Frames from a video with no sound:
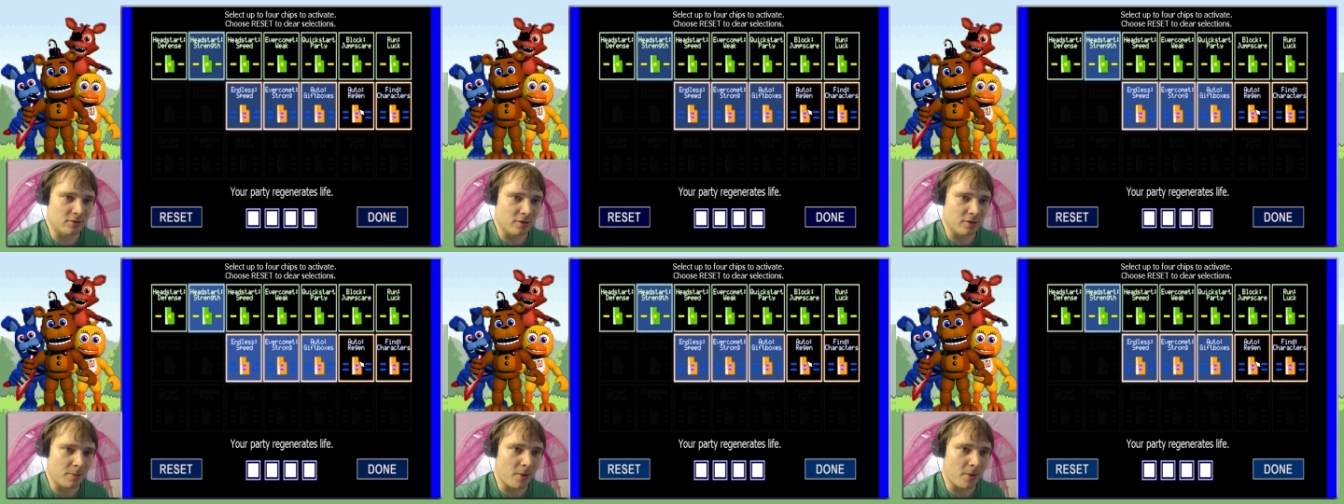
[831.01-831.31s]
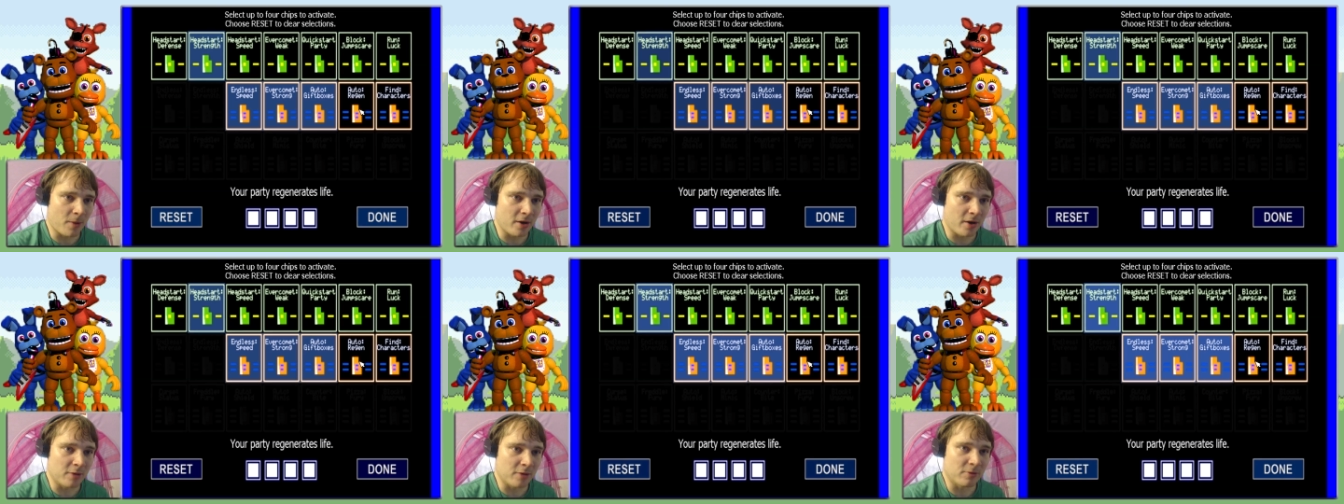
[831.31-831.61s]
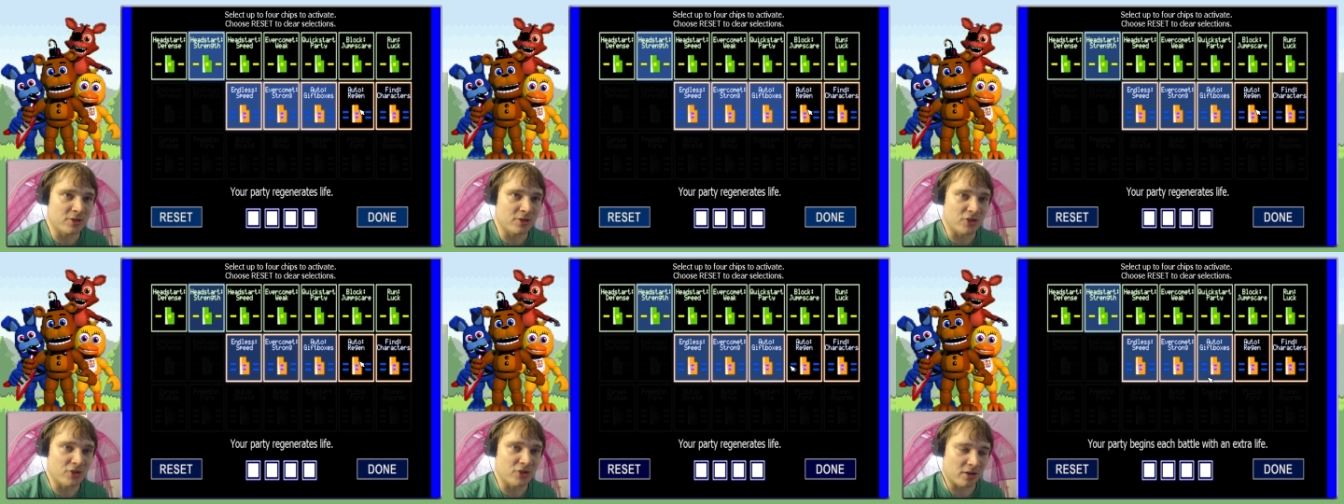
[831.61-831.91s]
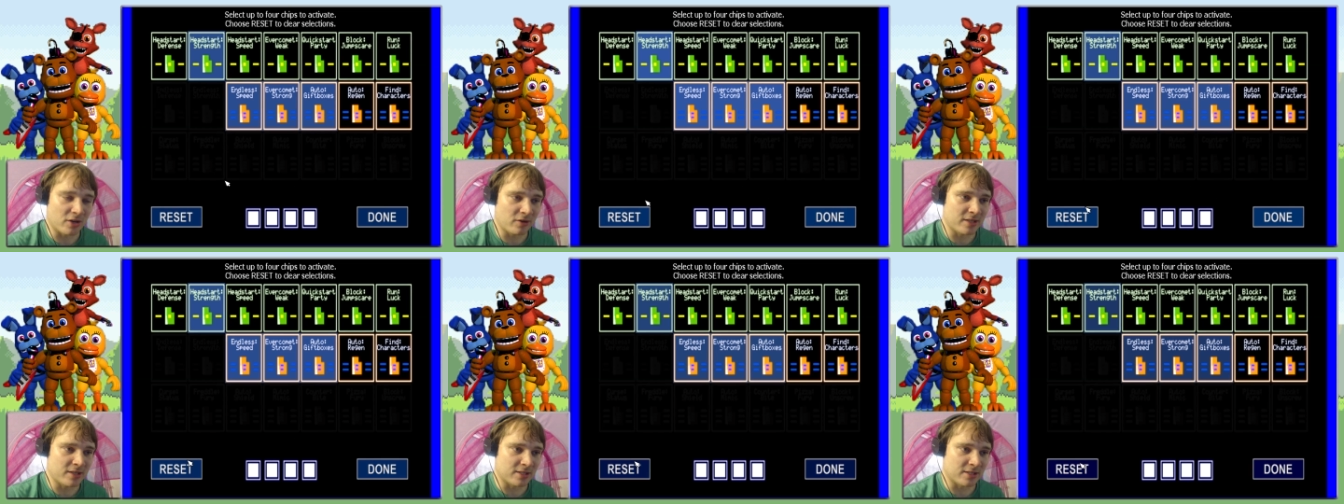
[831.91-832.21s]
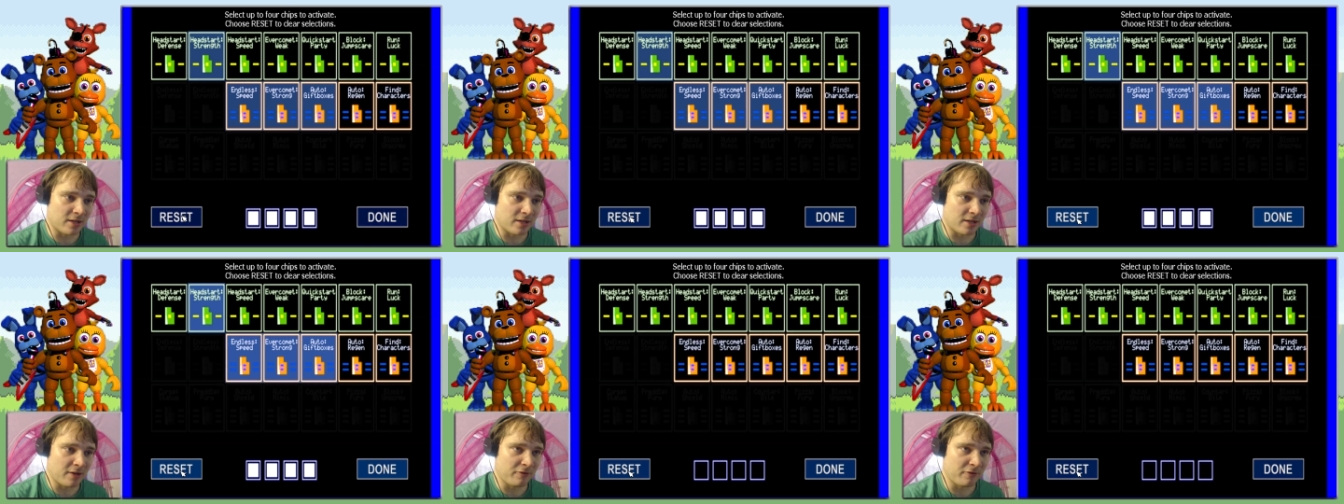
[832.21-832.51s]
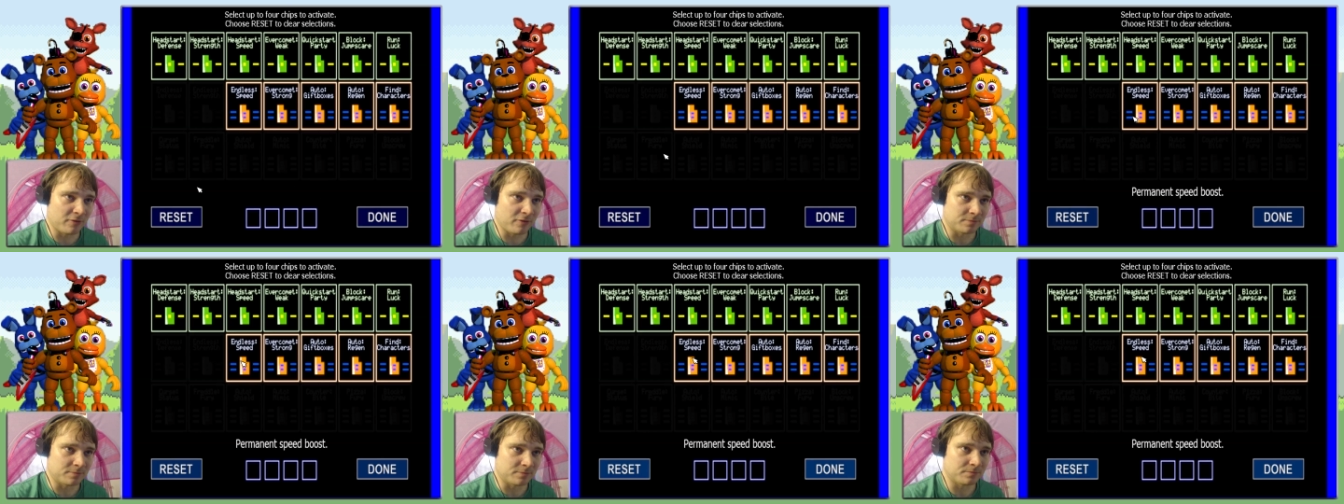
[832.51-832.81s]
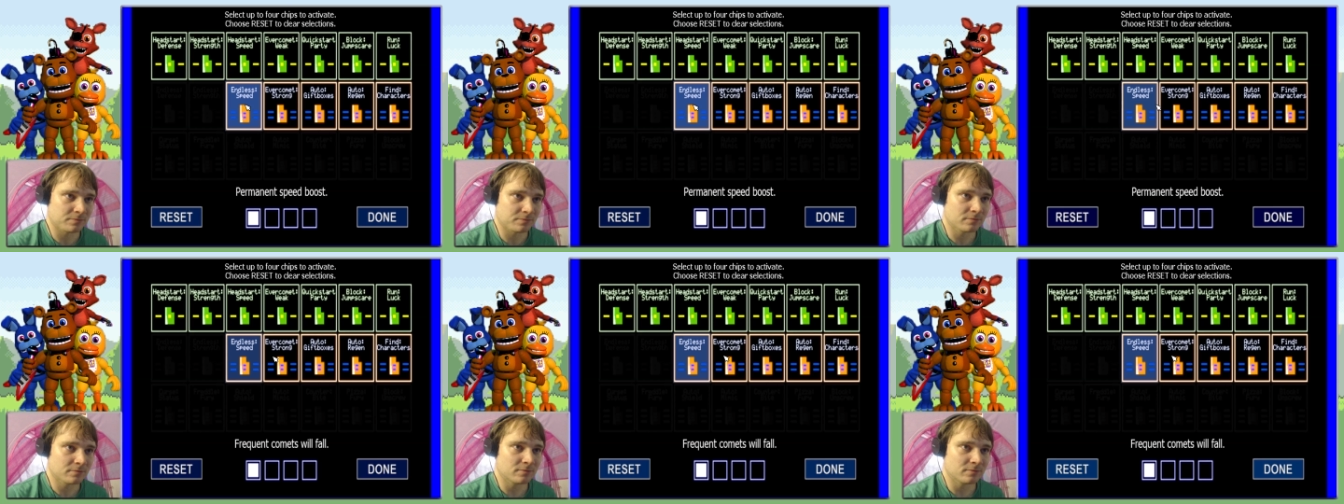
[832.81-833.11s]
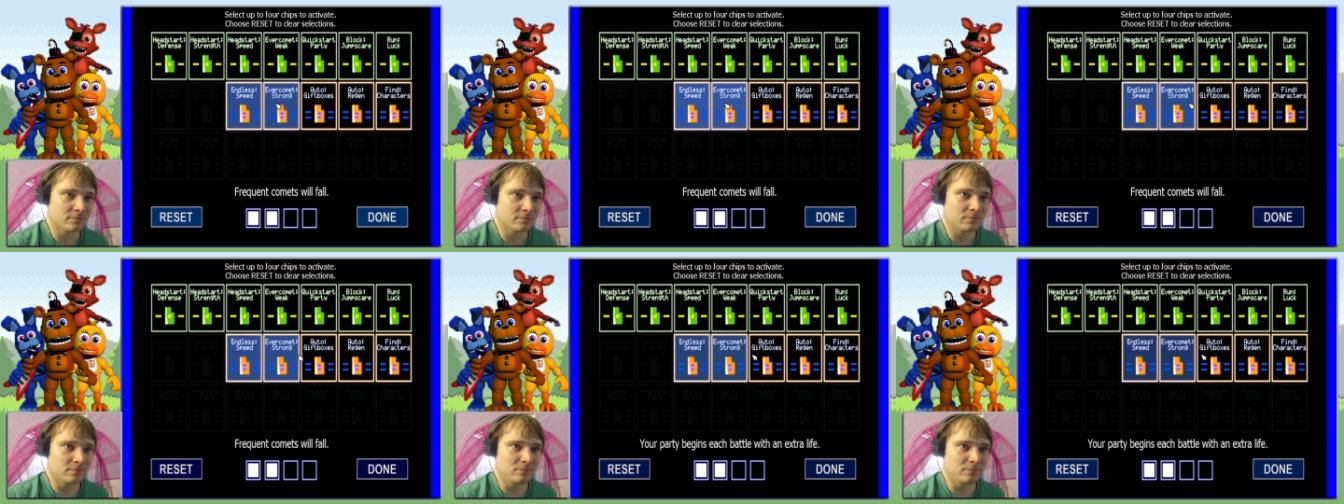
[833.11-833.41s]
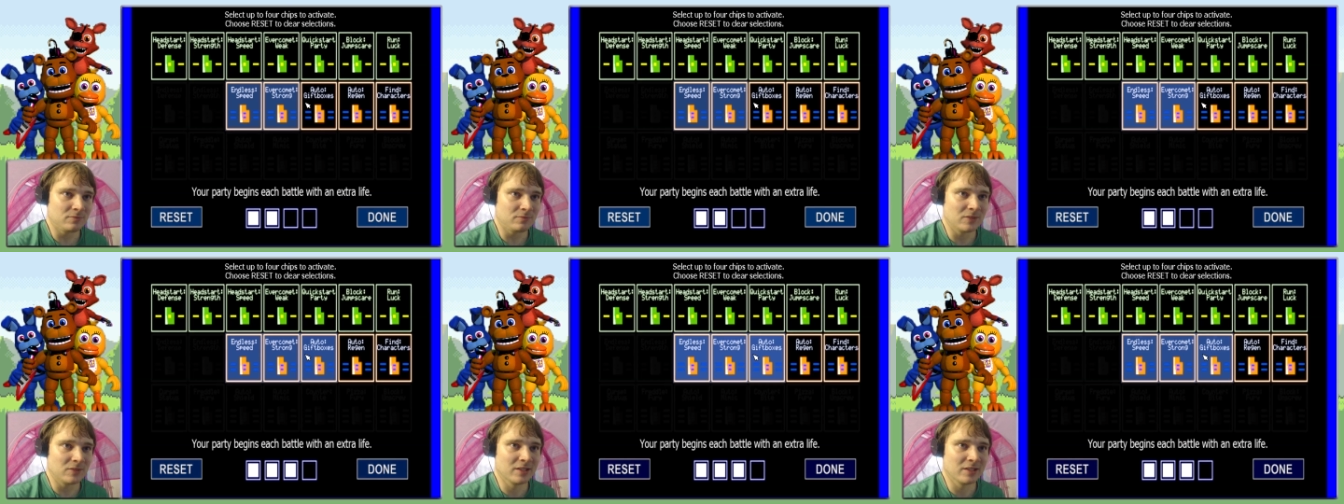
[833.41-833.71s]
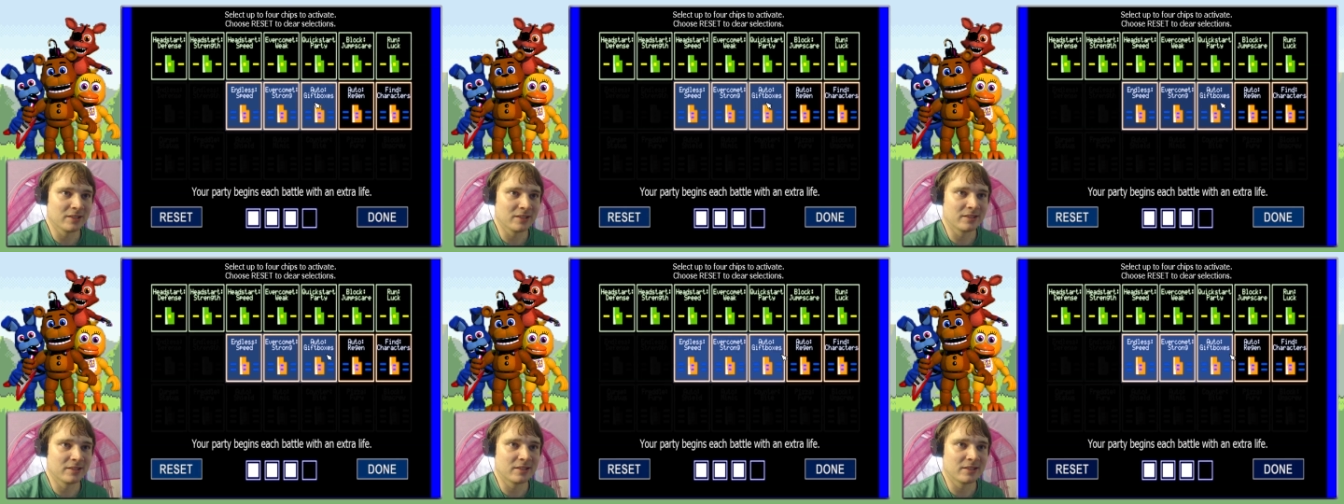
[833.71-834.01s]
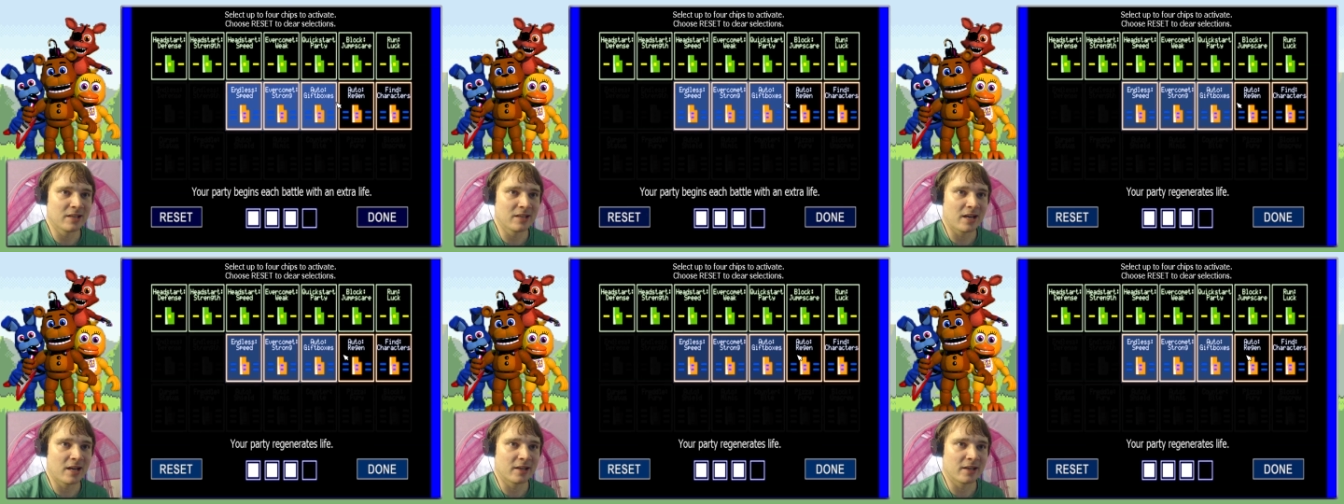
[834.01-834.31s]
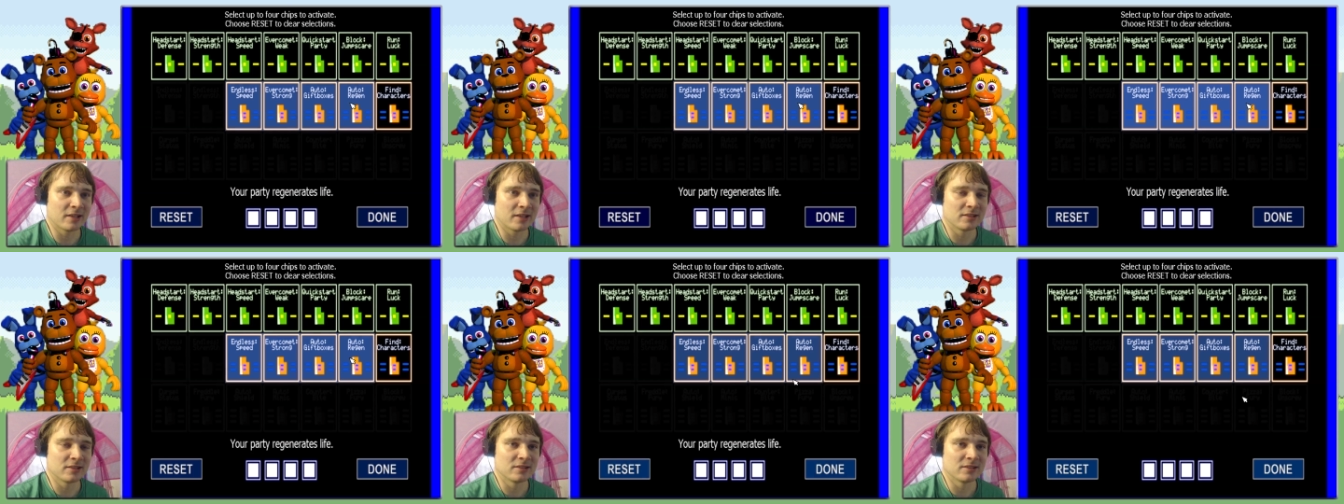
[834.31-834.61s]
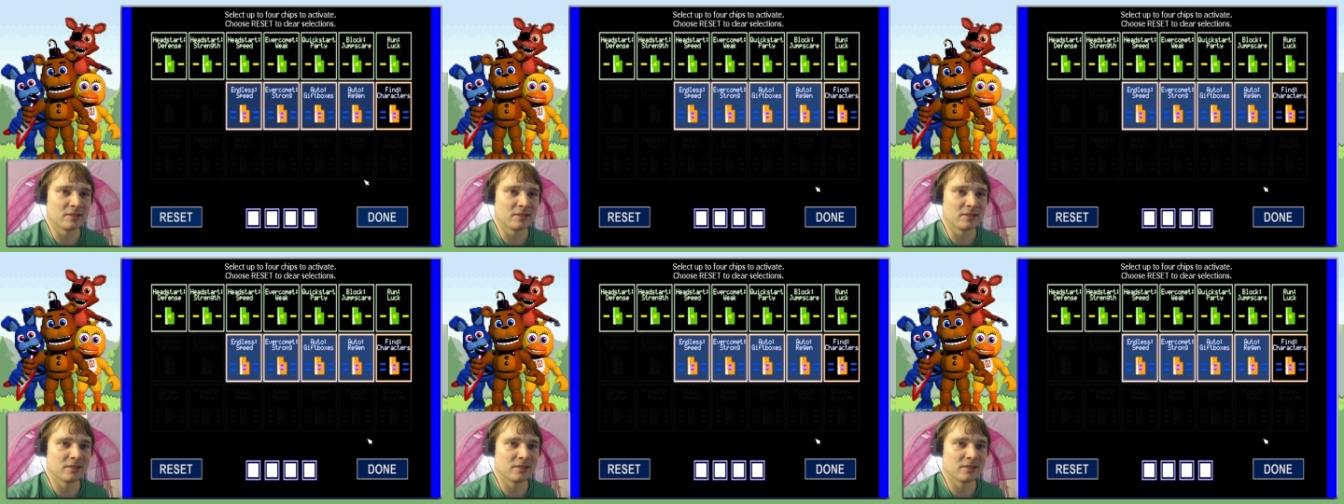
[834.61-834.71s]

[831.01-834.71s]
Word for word: Your party regenerates life? Got it.